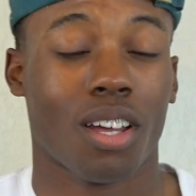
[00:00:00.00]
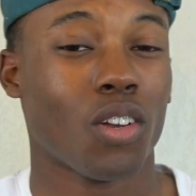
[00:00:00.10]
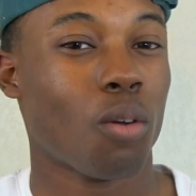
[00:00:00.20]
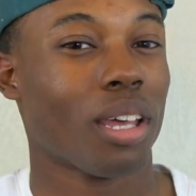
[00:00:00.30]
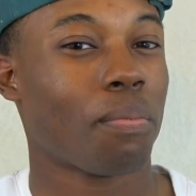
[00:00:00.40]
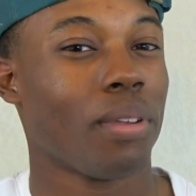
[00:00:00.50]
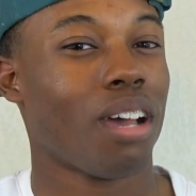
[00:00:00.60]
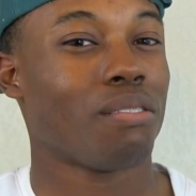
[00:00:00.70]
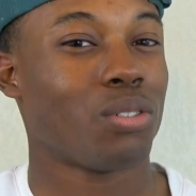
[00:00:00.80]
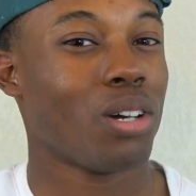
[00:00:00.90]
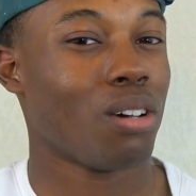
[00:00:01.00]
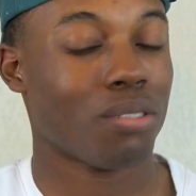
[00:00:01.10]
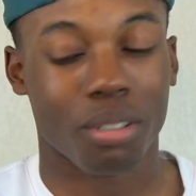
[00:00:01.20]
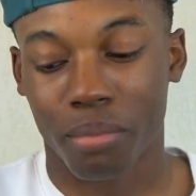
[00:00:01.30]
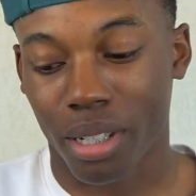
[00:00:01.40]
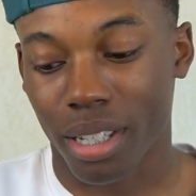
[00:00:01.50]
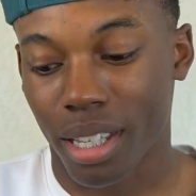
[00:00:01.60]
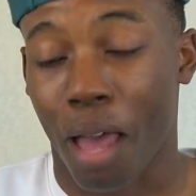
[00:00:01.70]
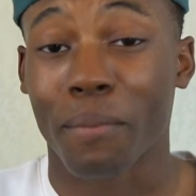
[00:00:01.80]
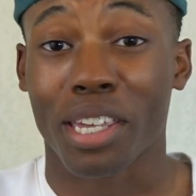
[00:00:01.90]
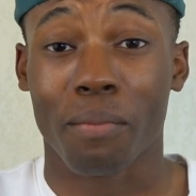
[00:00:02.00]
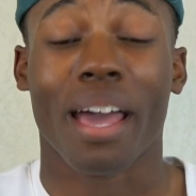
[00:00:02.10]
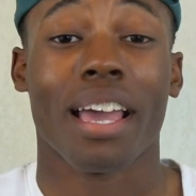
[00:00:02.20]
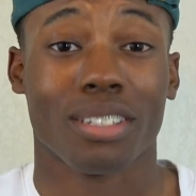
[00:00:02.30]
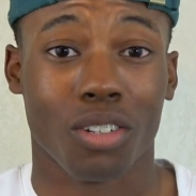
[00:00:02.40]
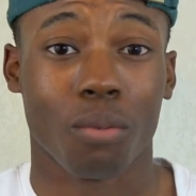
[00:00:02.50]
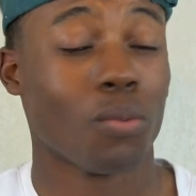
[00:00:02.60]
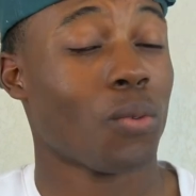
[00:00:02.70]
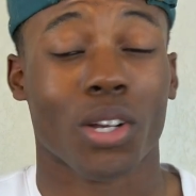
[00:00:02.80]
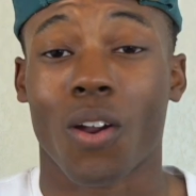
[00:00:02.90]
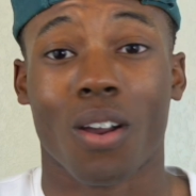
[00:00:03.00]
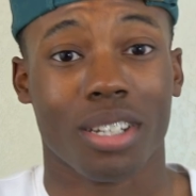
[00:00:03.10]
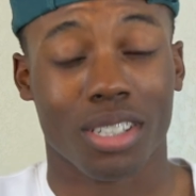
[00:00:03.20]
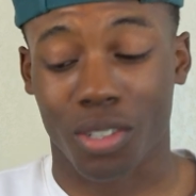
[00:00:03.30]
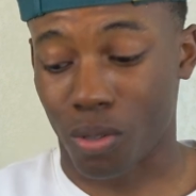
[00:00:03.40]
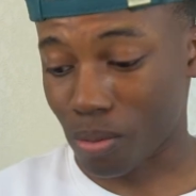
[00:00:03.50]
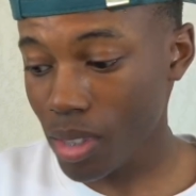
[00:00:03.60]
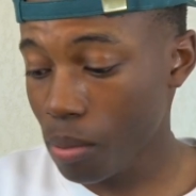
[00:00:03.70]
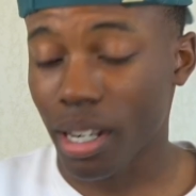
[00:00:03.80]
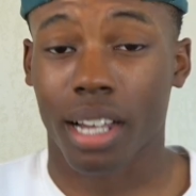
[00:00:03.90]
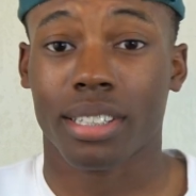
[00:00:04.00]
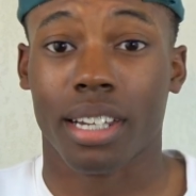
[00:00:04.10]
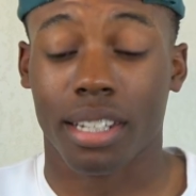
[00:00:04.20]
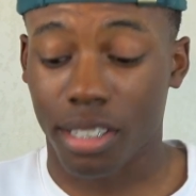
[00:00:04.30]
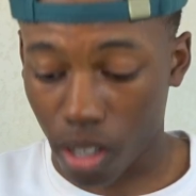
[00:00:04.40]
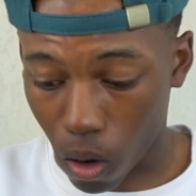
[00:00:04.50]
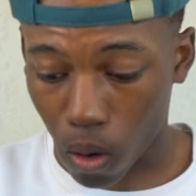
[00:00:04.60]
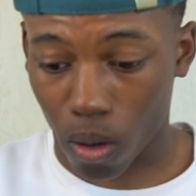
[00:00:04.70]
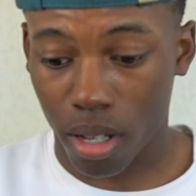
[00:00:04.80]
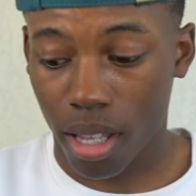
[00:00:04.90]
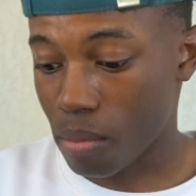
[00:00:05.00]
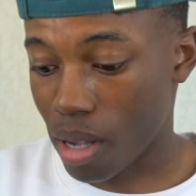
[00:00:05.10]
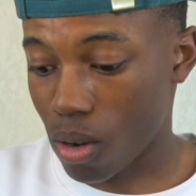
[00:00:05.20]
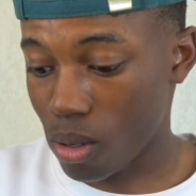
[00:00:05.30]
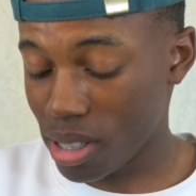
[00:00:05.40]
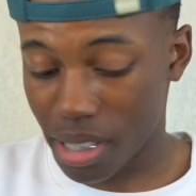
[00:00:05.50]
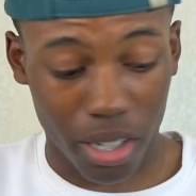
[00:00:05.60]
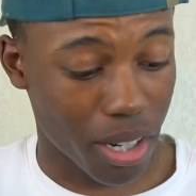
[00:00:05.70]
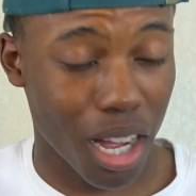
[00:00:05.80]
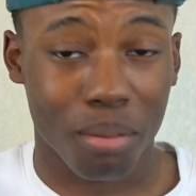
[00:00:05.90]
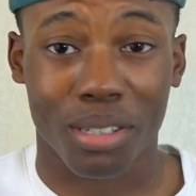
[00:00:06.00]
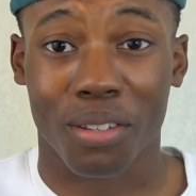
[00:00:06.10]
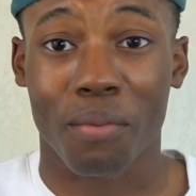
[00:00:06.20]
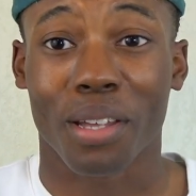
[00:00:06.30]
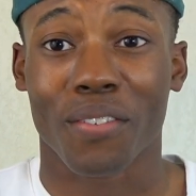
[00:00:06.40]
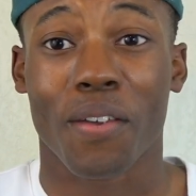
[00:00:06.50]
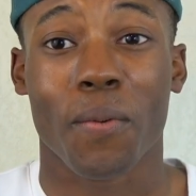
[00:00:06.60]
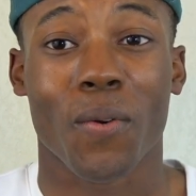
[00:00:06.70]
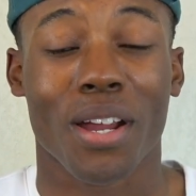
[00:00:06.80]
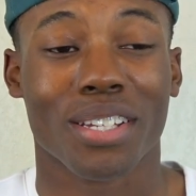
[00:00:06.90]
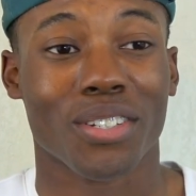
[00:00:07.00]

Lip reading: I don't know about the playoff 12s. But I'm going to get my hands on them regardless. So like I said, these are my only sneaker cops of the month of February.